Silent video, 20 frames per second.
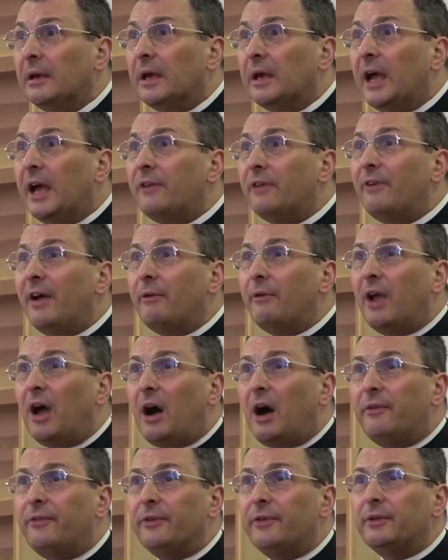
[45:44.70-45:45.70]
And very
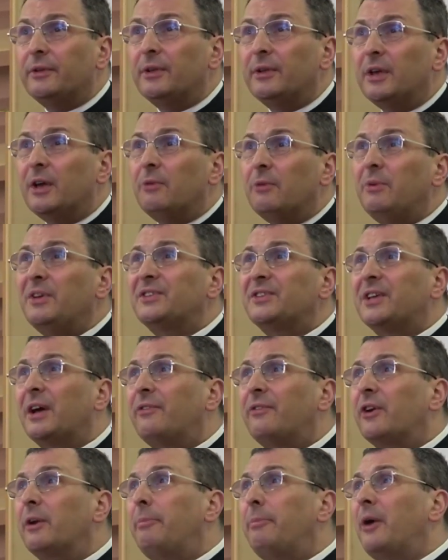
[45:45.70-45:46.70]
often we
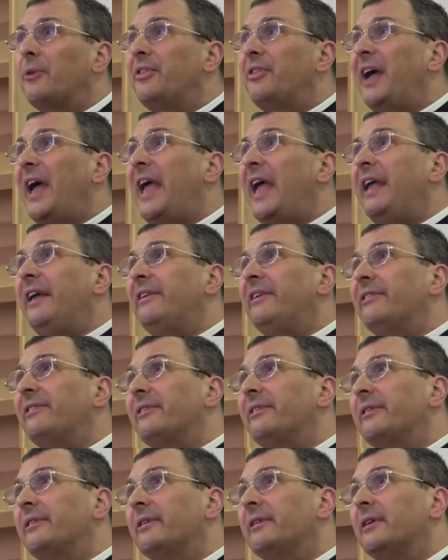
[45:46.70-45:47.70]
suffer about the
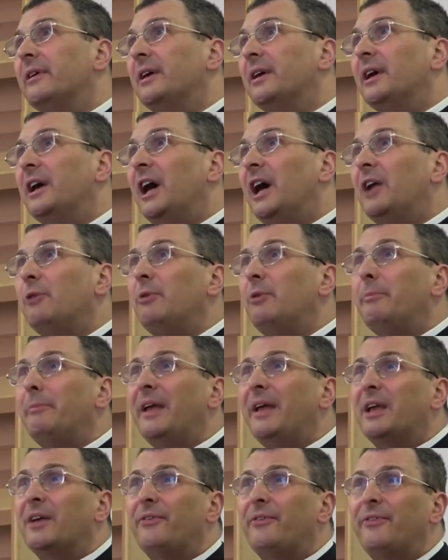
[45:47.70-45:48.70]
aches and we
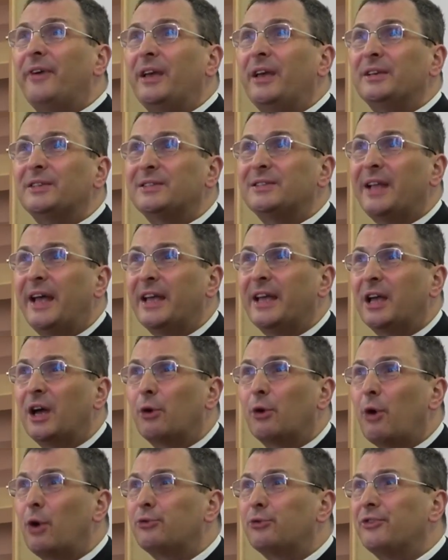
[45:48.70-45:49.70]
make a face like a
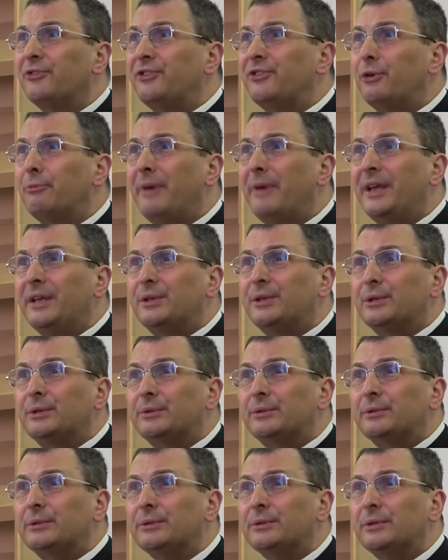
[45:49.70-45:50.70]
rotten tomato.
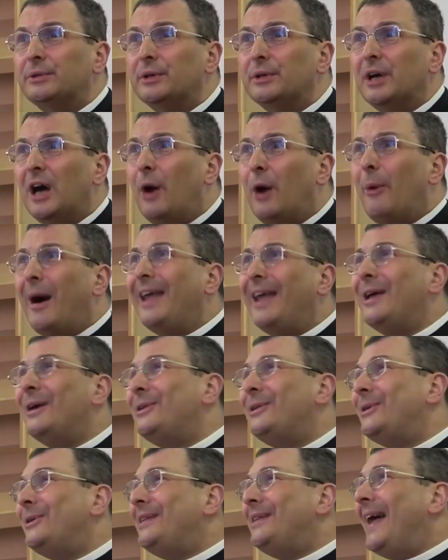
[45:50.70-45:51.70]
How are you
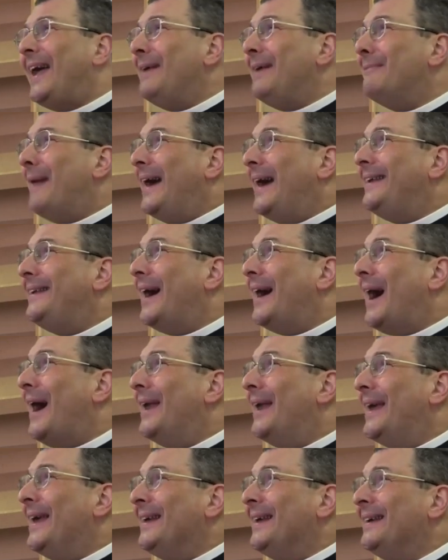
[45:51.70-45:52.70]
today, my
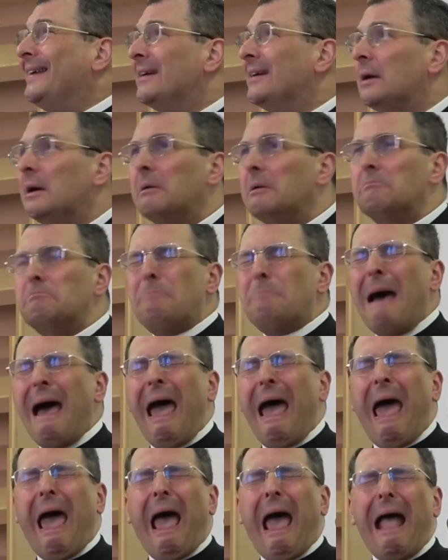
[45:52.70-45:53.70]
darling?
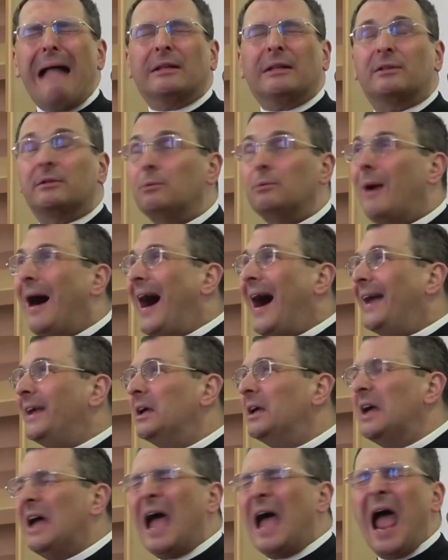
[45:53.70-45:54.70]
Bad. Why?
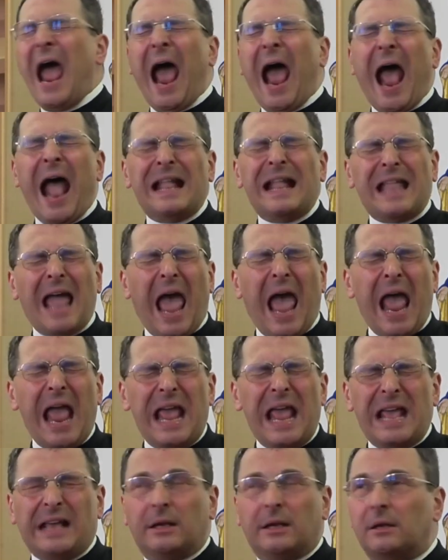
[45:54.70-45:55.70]

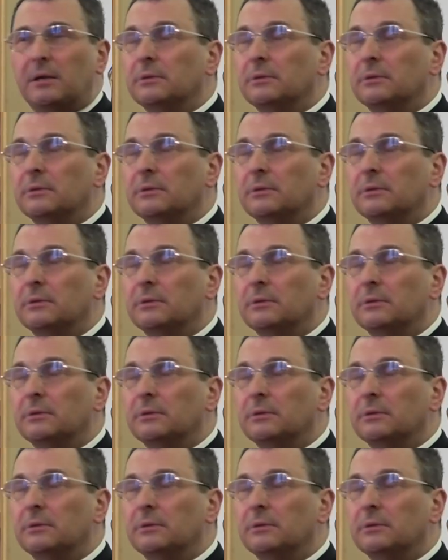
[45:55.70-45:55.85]
Headache.